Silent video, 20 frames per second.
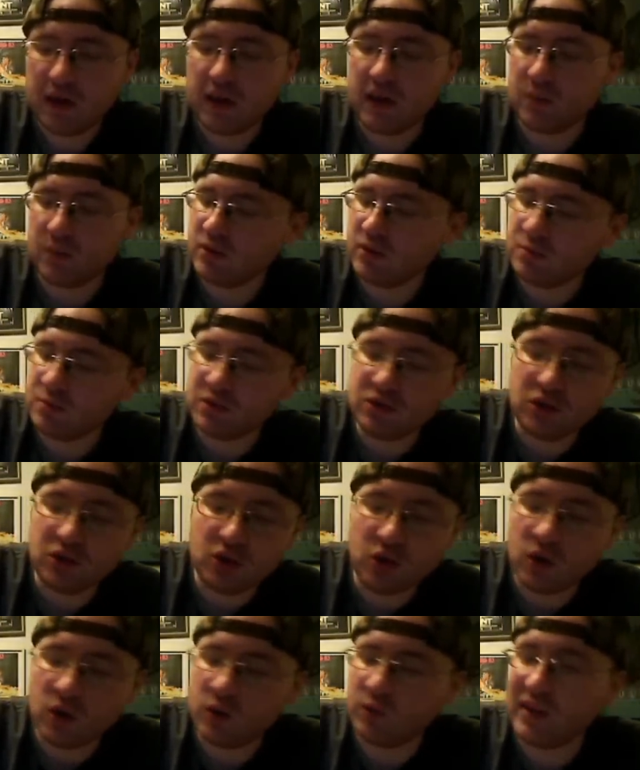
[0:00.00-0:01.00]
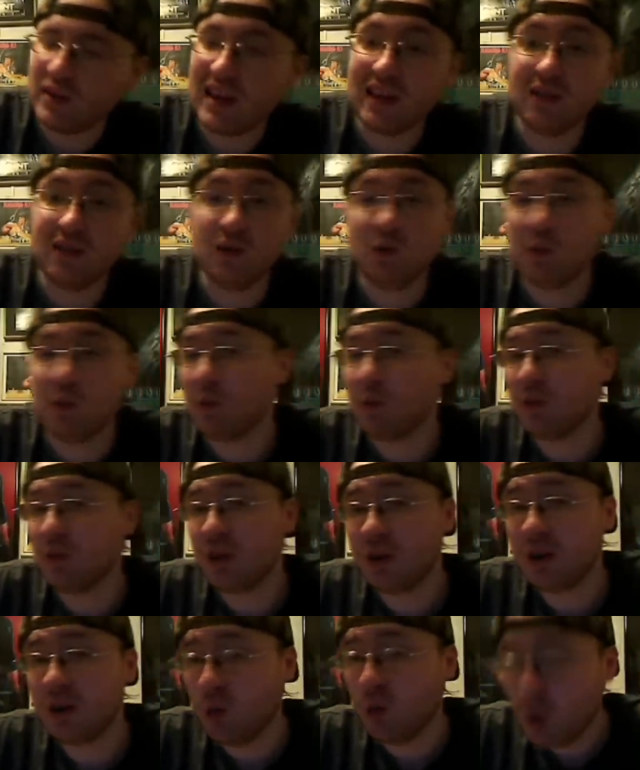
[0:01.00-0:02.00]
And pretty much he's going, yeah, there's people
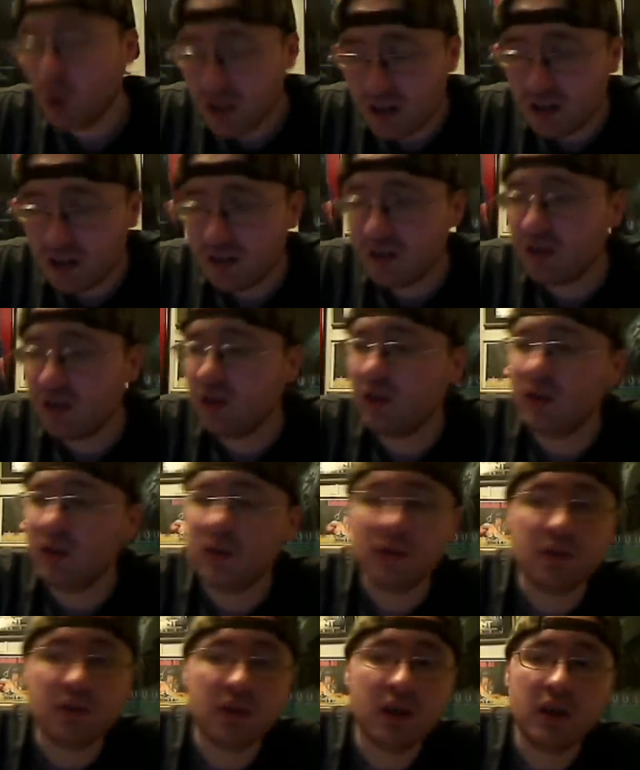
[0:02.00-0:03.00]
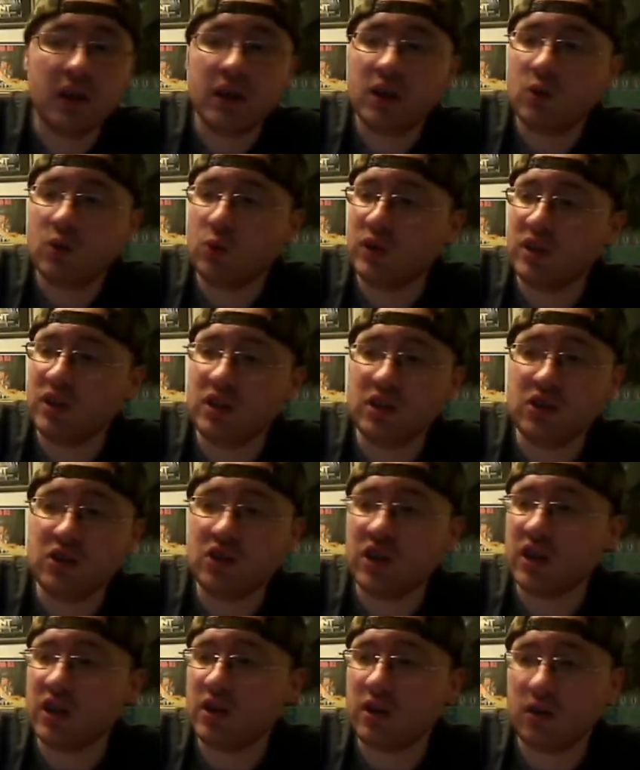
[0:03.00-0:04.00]
killing witnesses. We need to
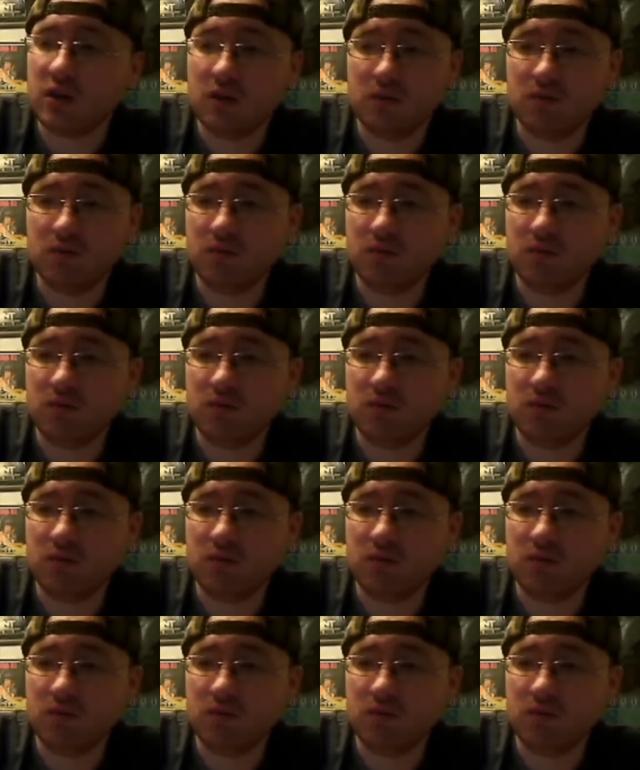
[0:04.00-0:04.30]
check